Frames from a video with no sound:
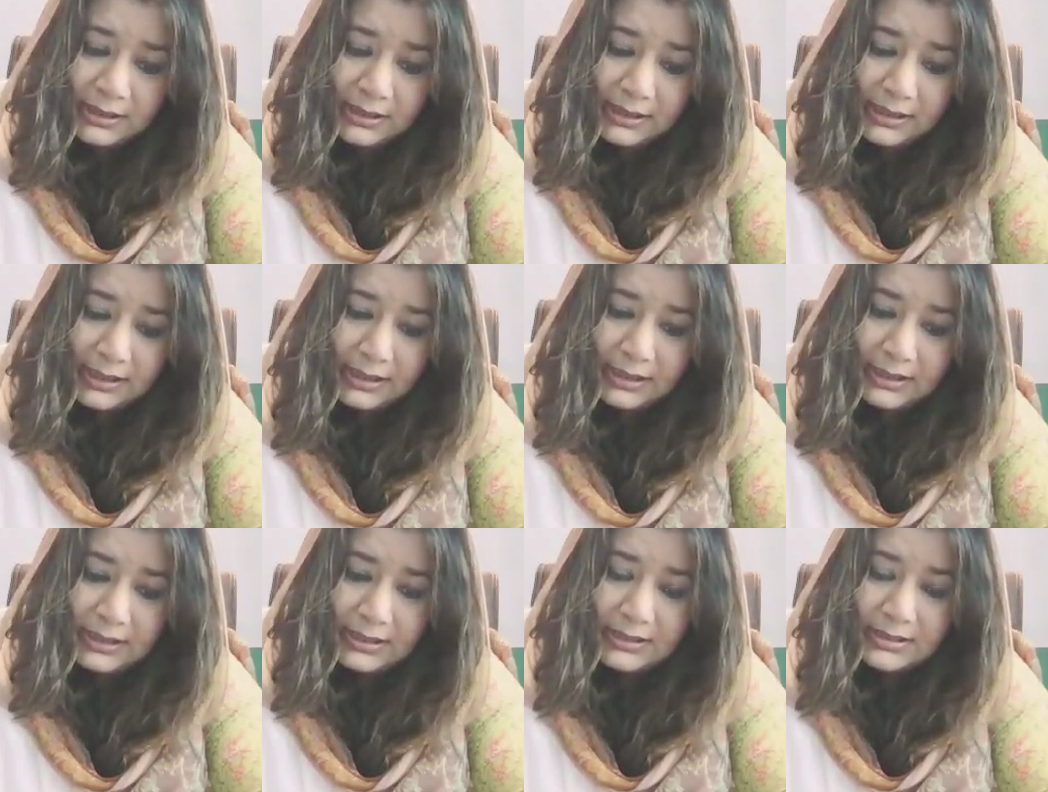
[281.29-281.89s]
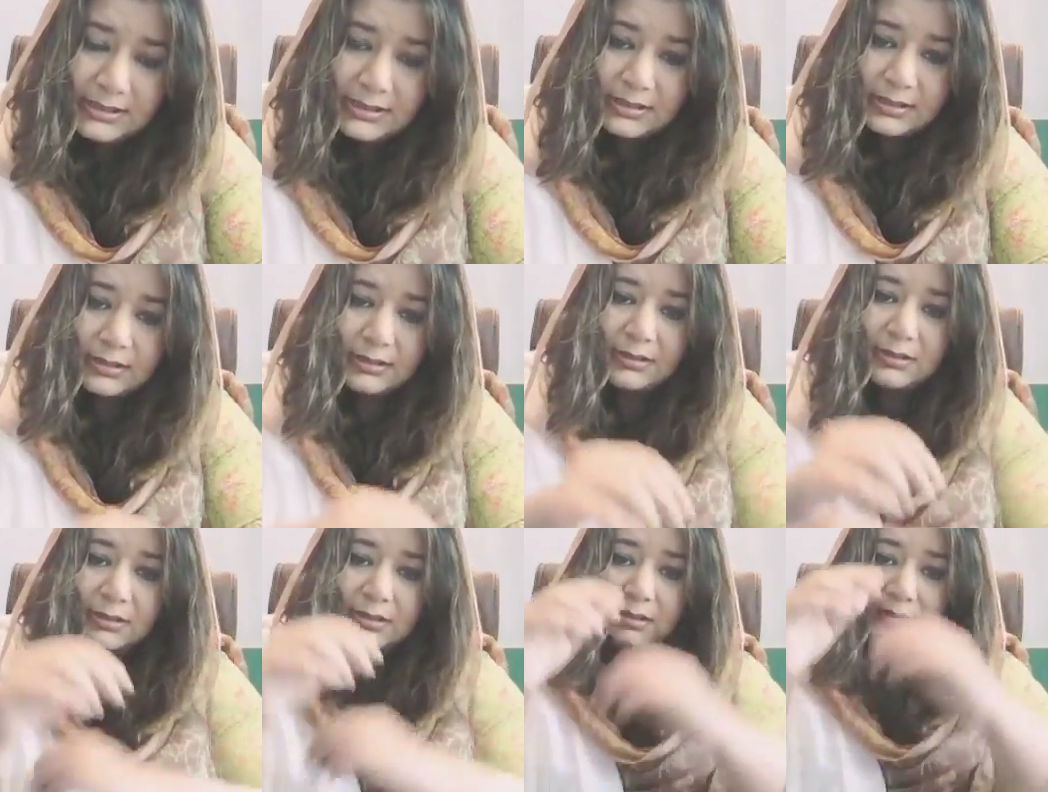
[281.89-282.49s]
and
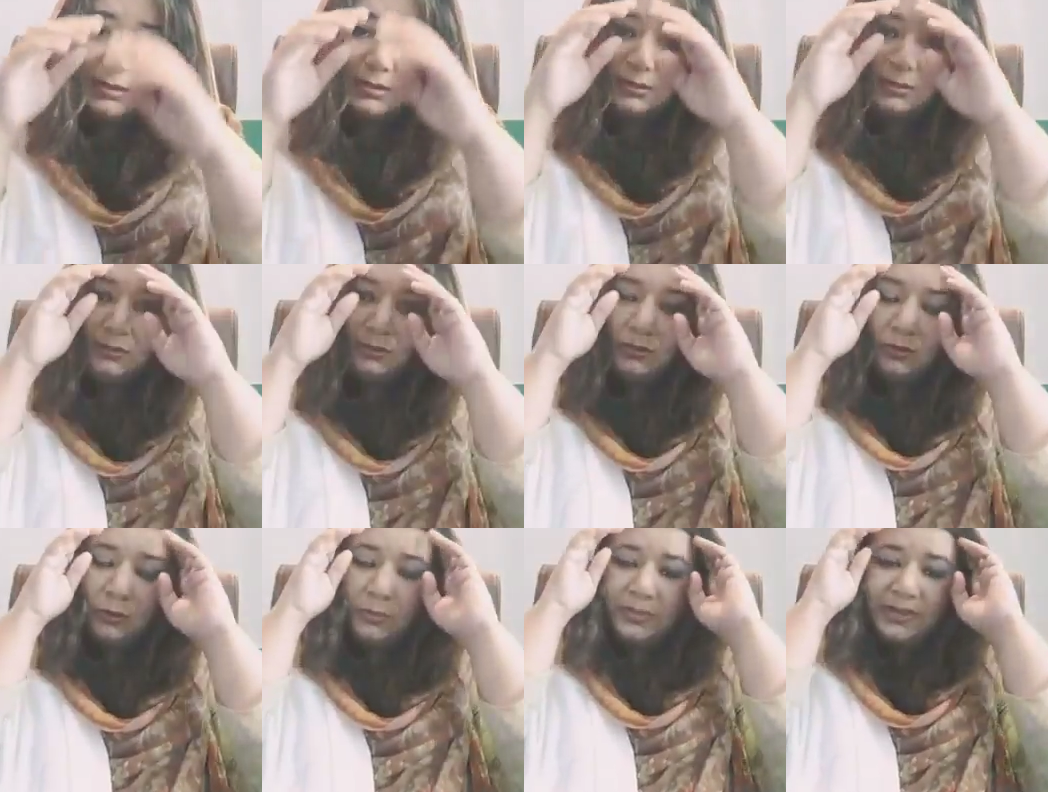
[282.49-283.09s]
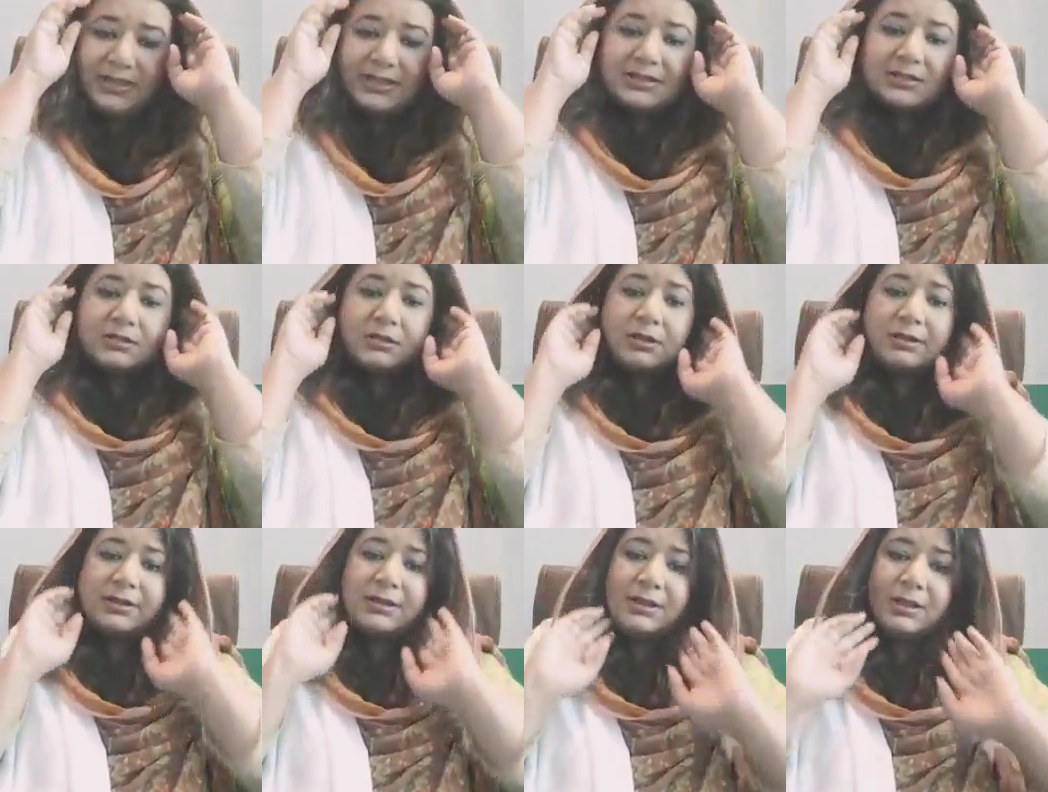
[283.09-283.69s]
nobody's
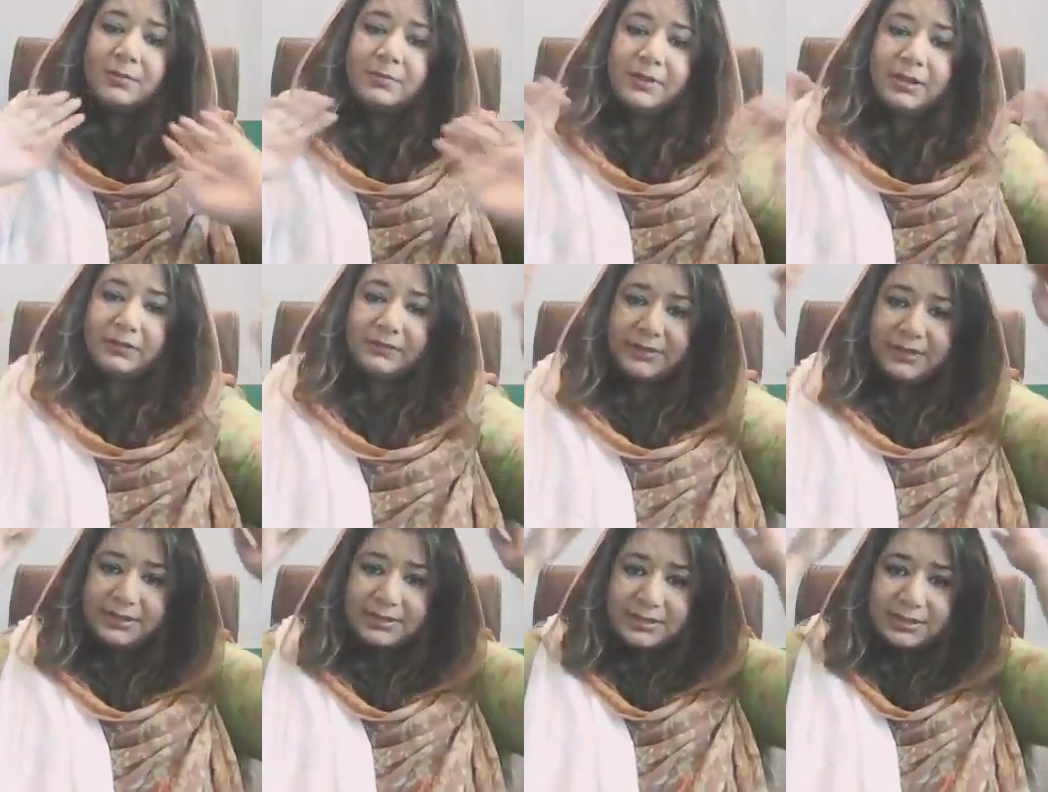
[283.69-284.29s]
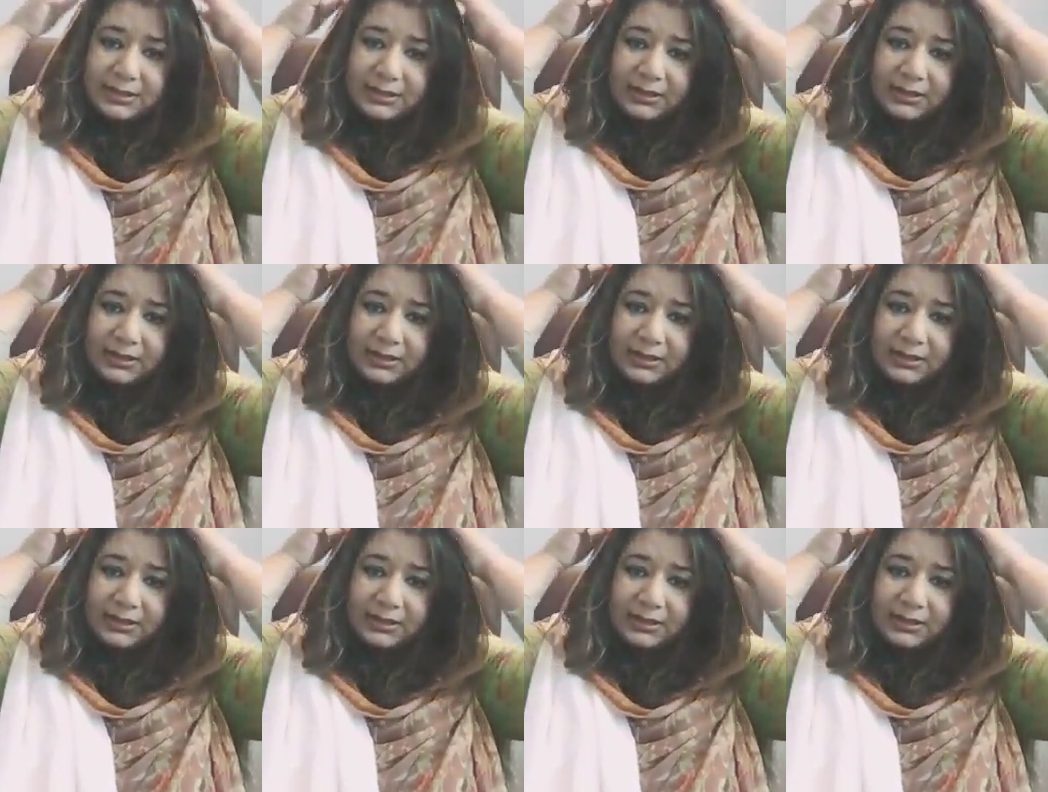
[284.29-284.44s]
talking about it.